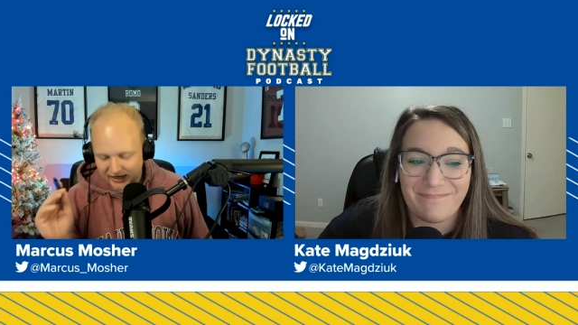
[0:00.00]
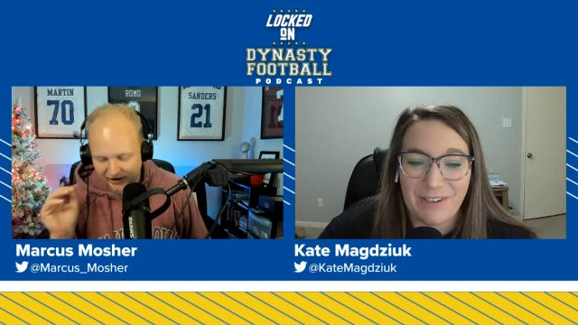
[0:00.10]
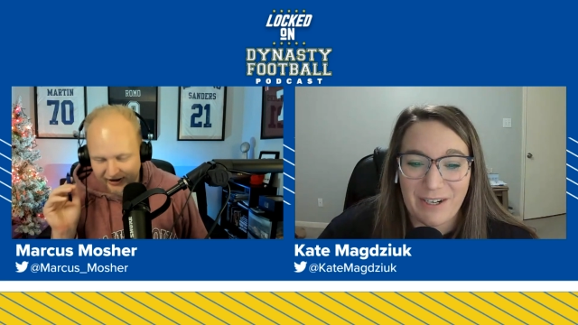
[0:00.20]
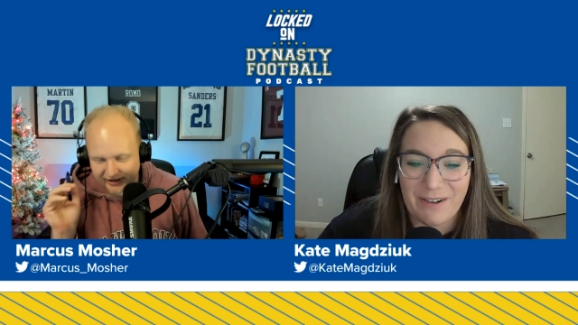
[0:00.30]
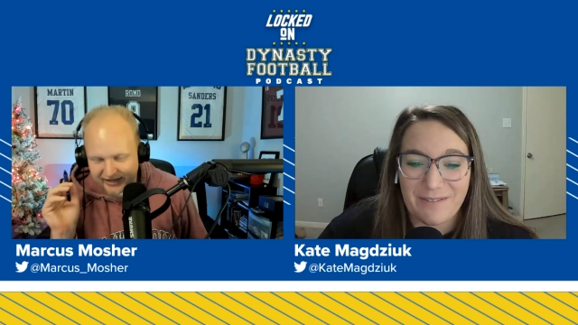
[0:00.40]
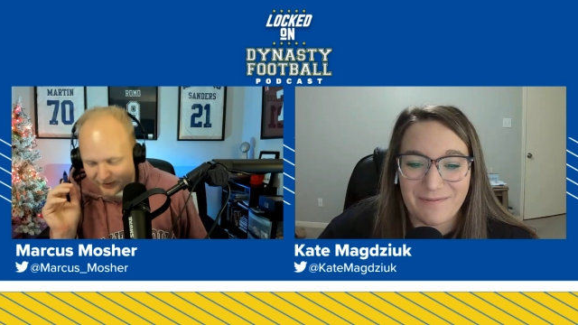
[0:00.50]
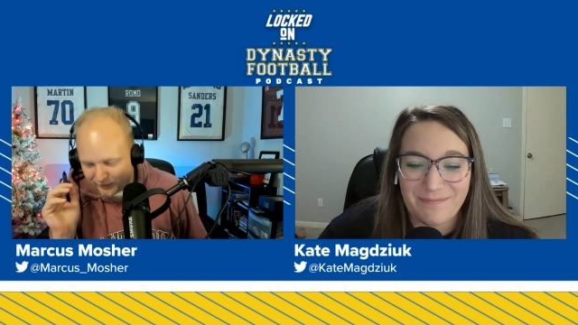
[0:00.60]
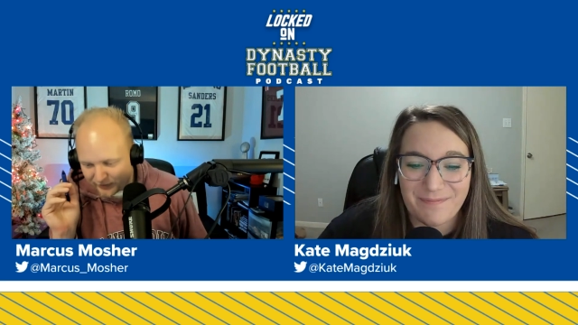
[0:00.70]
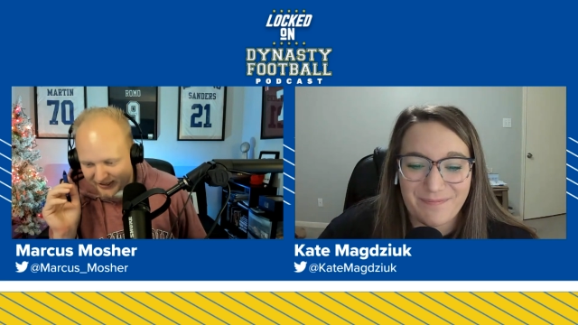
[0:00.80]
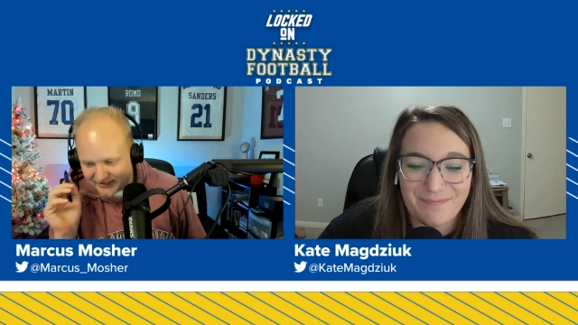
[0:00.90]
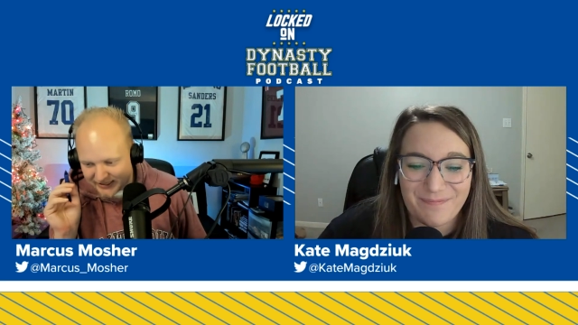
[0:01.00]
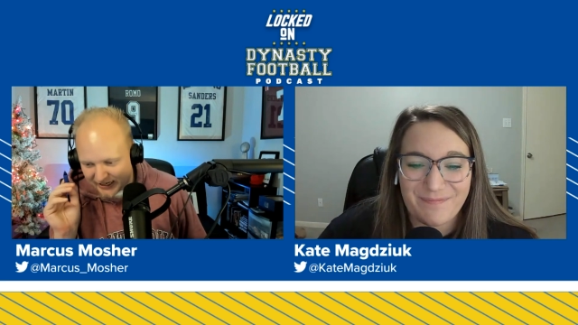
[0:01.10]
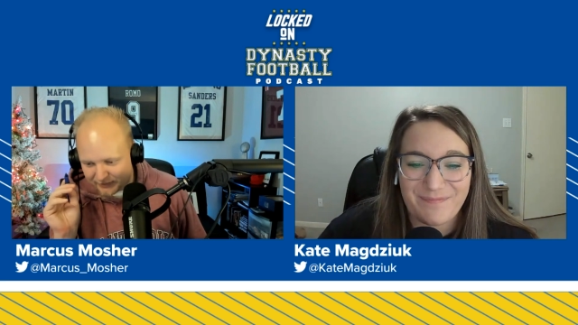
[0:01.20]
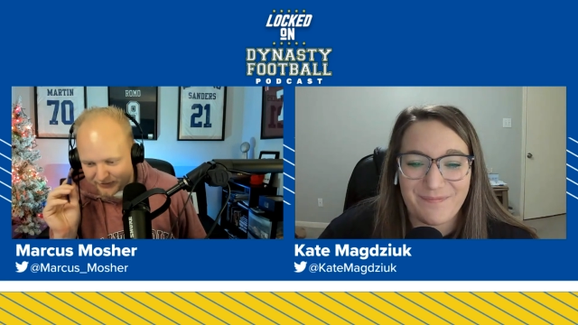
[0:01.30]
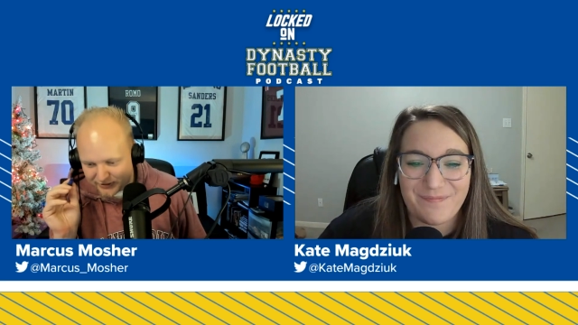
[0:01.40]
Speaker 1: All right, right Kate, we've got
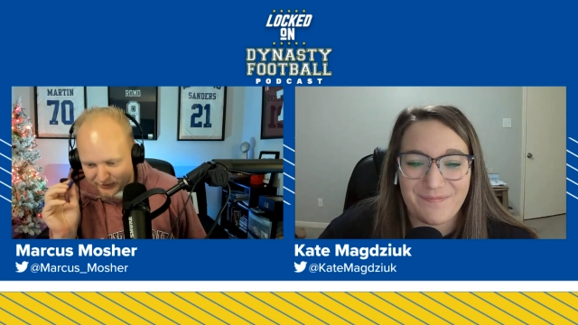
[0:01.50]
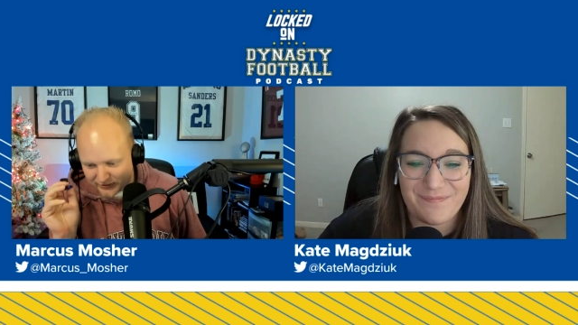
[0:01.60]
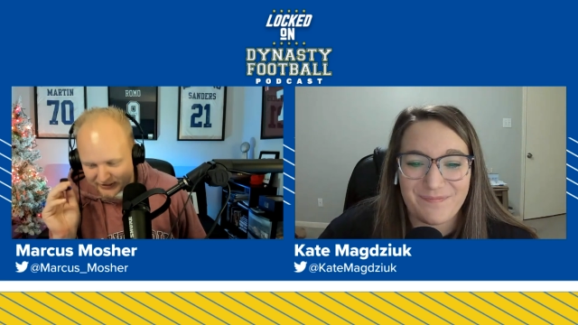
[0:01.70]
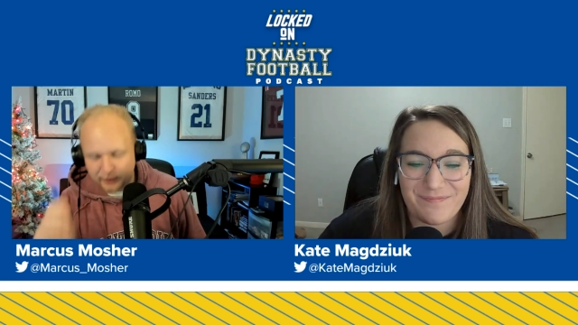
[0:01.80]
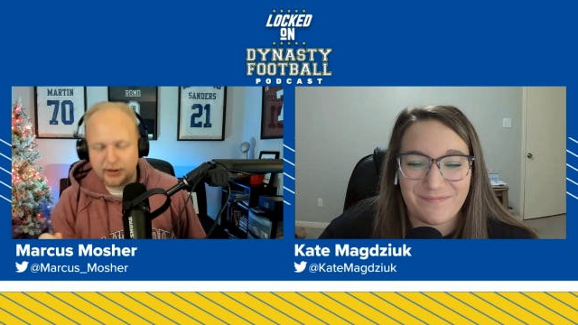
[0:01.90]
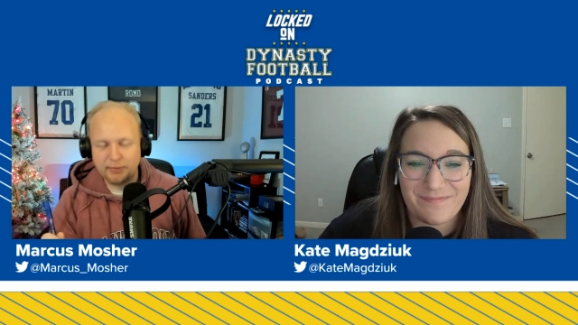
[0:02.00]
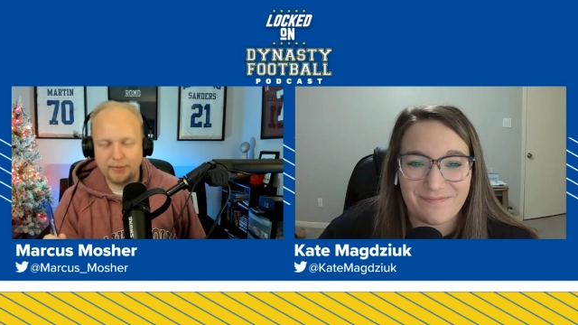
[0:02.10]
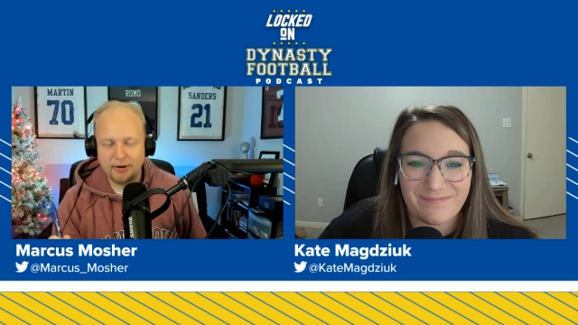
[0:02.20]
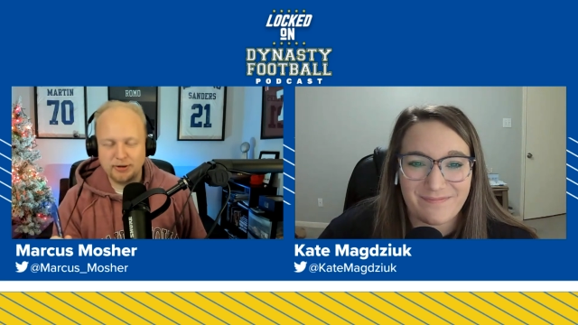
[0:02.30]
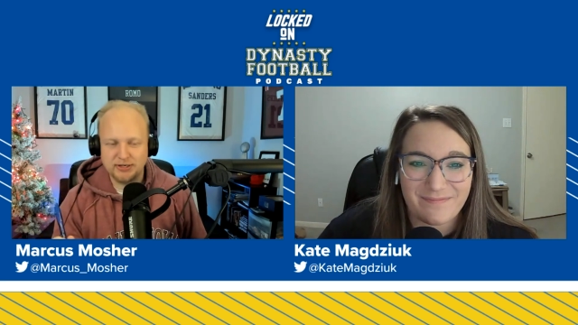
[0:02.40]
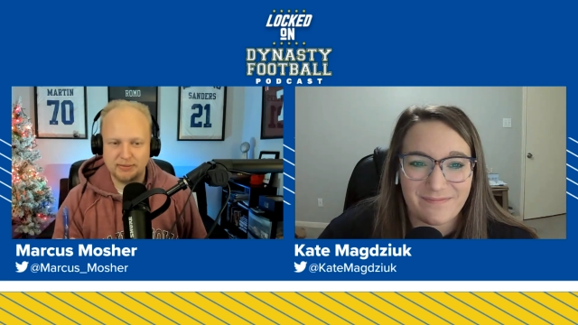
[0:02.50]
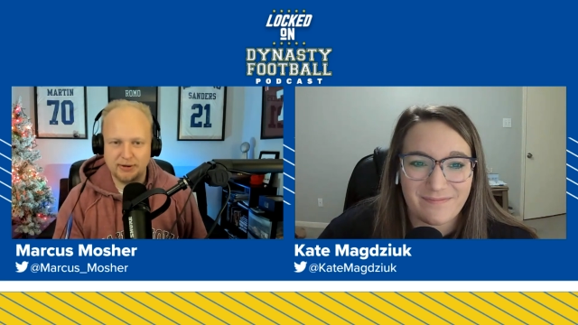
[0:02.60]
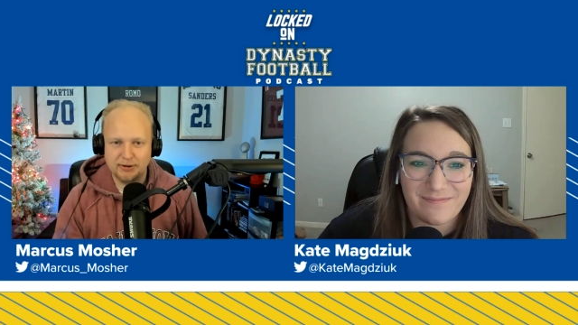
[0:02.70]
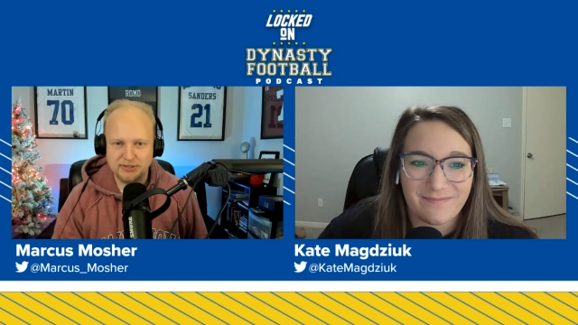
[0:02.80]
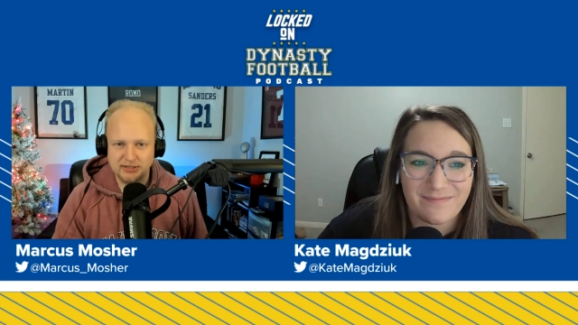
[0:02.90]
time to do a little bit of promotion
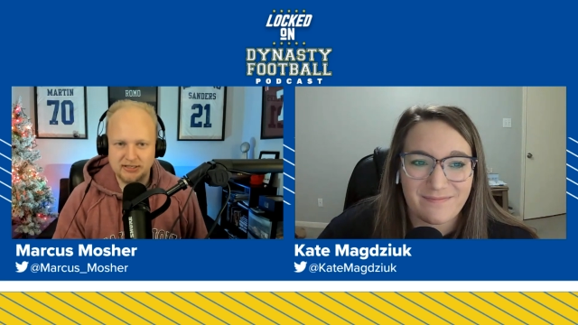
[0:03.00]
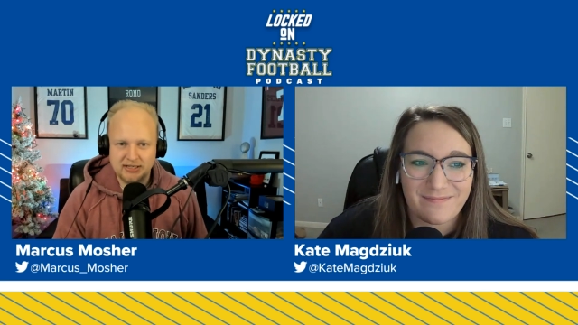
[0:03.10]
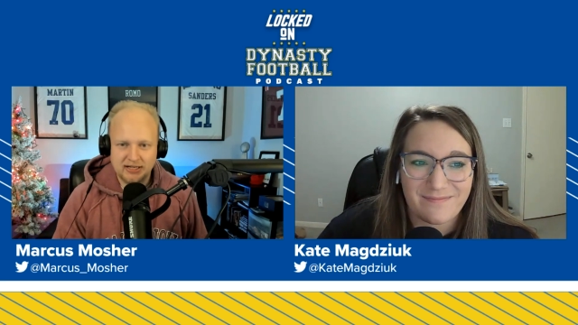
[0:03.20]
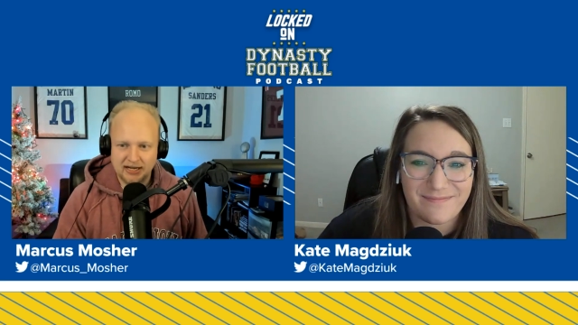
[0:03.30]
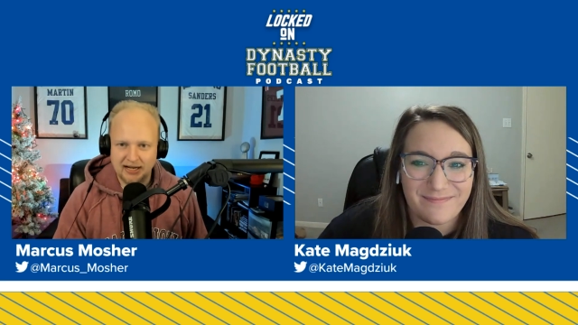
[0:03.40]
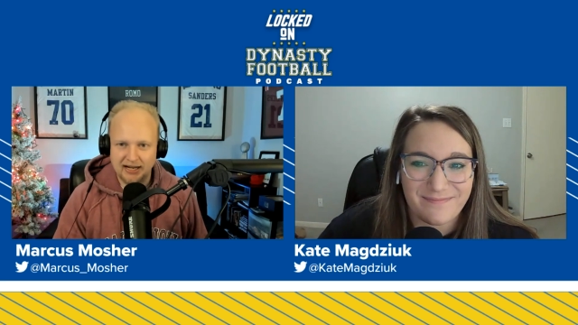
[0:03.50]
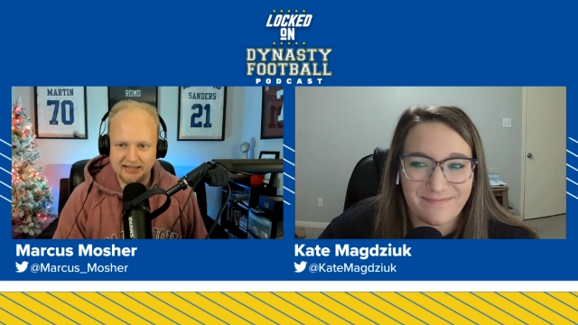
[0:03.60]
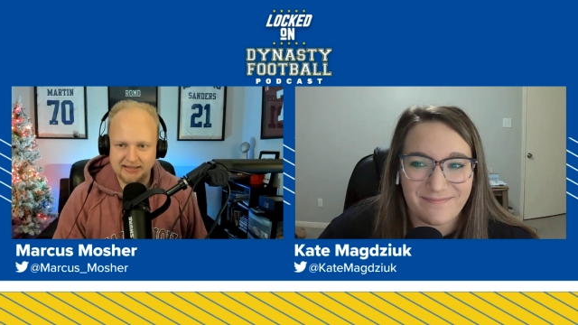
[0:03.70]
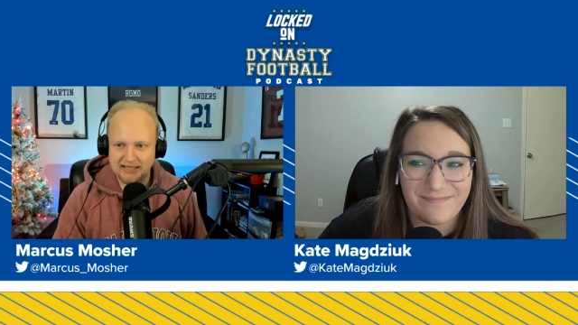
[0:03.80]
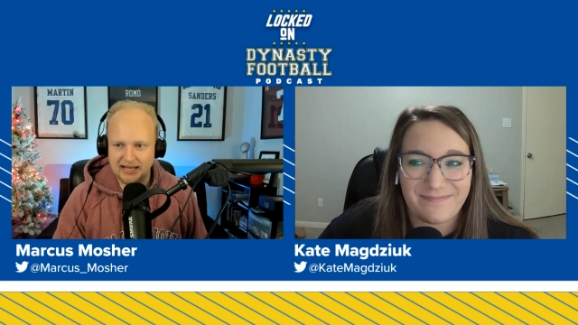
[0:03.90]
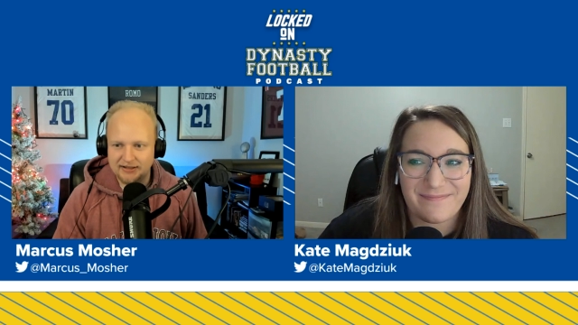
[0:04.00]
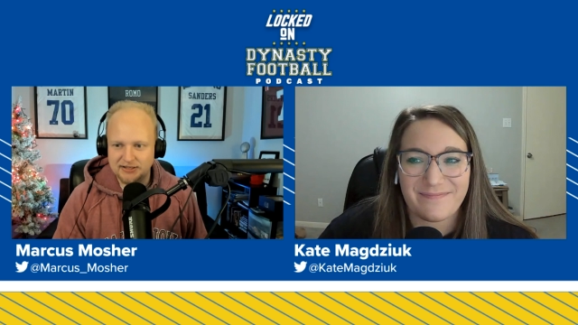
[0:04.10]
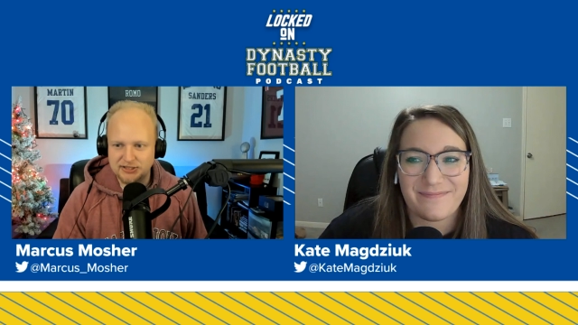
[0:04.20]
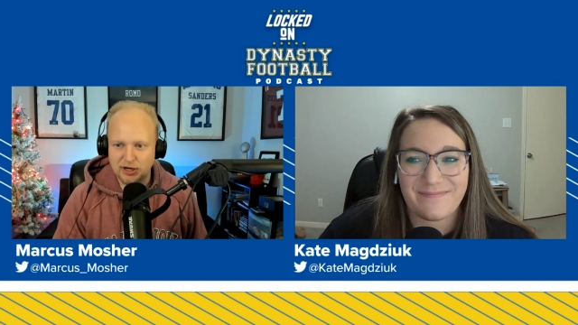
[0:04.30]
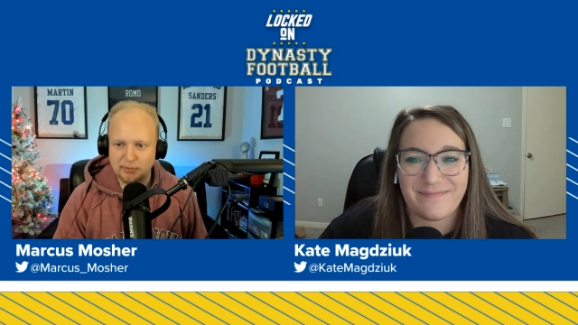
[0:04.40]
commotion uh, at the end of
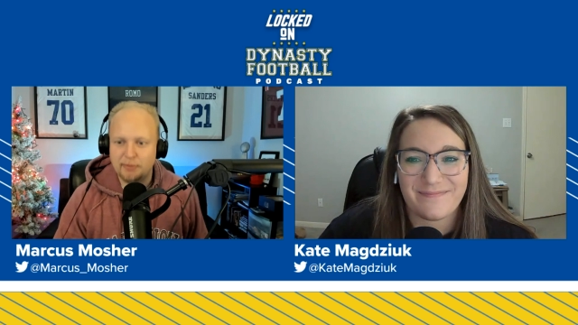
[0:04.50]
the show.